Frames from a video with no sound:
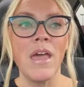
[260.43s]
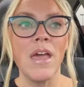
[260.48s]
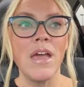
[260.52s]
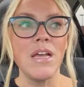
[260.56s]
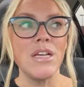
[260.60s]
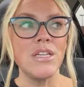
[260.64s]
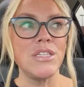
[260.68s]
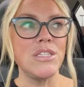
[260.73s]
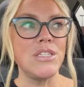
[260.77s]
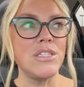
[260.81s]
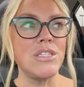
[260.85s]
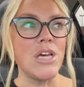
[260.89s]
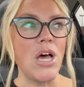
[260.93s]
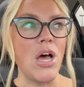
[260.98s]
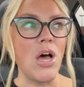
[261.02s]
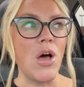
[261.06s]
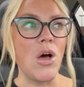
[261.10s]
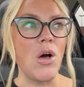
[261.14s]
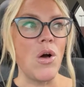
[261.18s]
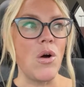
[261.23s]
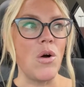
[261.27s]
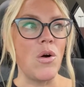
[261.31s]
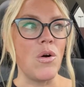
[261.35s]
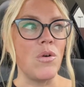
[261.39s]

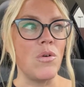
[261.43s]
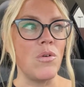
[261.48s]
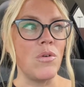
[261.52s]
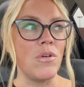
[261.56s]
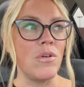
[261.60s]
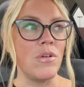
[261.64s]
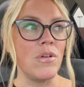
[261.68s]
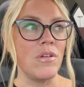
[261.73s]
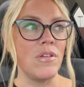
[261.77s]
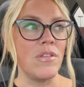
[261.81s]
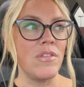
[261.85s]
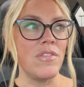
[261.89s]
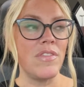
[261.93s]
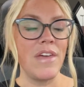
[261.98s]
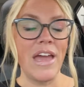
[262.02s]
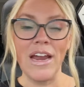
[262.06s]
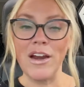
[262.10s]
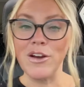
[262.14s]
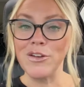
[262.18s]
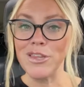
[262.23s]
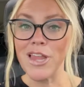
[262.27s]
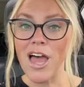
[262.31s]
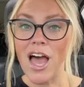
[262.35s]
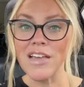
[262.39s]
So the
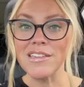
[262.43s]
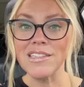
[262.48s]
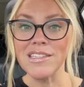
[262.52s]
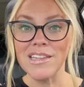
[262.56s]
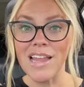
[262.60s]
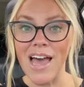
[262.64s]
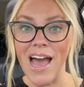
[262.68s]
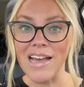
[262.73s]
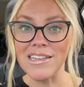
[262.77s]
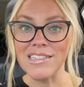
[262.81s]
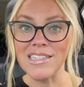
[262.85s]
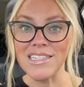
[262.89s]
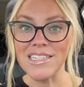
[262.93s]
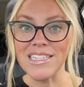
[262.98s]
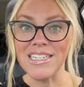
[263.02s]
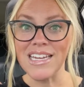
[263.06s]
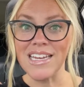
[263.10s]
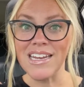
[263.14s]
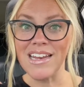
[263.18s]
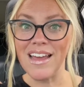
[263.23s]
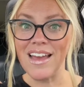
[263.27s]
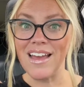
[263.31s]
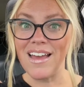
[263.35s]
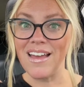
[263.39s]
hair loss
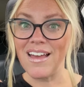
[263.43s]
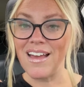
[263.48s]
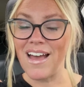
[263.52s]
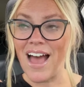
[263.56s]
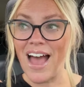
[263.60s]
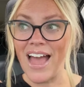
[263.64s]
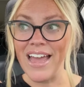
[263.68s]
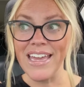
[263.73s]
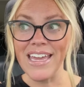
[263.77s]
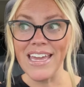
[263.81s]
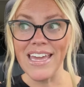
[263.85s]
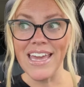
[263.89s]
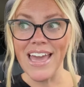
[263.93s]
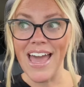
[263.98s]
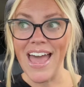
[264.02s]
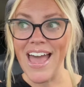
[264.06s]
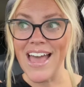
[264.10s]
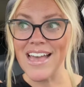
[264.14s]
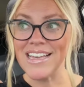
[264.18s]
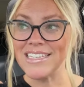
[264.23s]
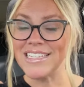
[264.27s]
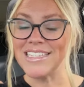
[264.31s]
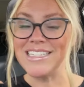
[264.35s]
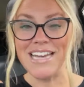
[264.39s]
lasted, I
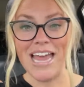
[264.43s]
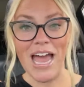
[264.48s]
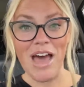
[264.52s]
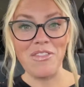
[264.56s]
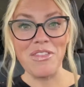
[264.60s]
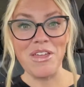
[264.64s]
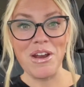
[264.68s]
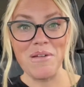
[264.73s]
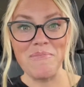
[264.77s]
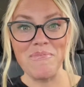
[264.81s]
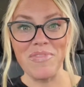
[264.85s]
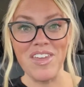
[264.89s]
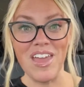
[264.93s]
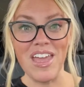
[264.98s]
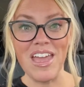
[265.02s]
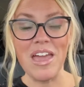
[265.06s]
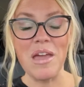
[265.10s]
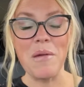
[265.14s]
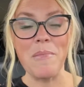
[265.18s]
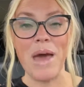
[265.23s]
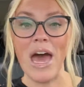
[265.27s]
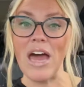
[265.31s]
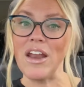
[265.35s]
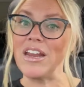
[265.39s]
guess, now that I'm
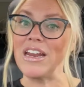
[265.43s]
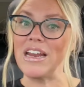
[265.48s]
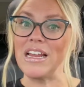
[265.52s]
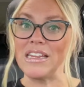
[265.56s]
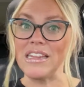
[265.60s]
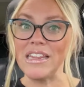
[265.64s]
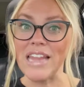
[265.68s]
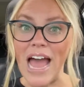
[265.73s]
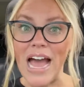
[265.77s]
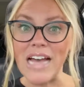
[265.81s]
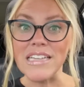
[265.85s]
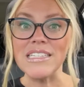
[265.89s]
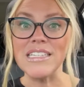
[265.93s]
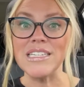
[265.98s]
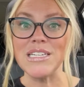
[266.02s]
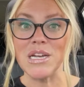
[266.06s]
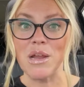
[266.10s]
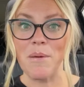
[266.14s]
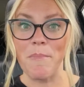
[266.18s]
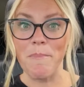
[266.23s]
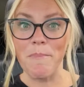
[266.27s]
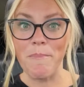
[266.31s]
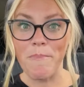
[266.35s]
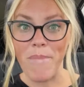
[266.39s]
thinking about it, it lasted
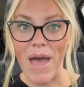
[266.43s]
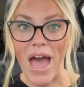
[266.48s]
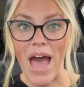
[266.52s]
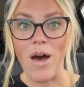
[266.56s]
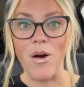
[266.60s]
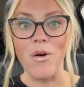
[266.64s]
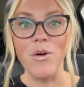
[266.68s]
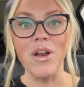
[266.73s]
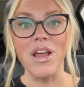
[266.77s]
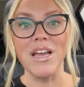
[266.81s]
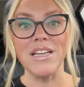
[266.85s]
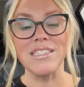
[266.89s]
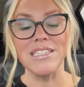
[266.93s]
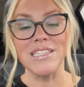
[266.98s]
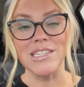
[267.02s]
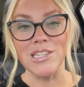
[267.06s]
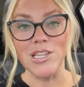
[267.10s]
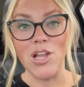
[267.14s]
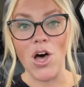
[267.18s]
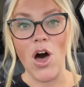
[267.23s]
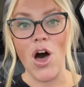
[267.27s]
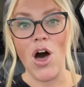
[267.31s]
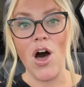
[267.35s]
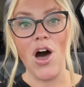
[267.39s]
about as
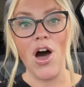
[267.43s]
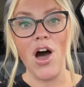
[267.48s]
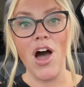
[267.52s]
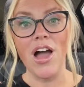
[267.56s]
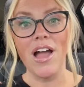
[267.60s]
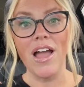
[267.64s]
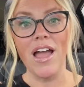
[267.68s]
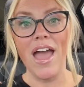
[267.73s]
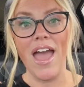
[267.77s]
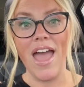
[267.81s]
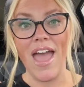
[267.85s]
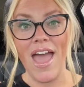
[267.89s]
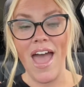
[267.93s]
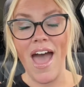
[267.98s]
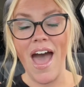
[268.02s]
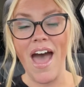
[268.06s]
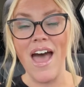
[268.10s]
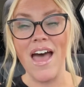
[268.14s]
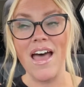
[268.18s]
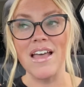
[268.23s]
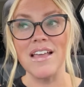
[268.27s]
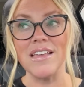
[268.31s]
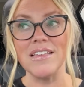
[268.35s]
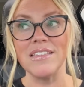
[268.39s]
long
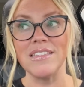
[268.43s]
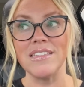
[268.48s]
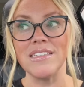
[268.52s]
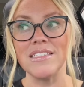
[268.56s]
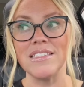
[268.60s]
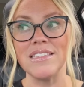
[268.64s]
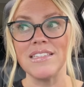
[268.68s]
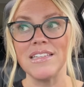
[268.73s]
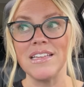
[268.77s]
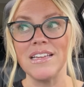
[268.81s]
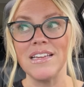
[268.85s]
as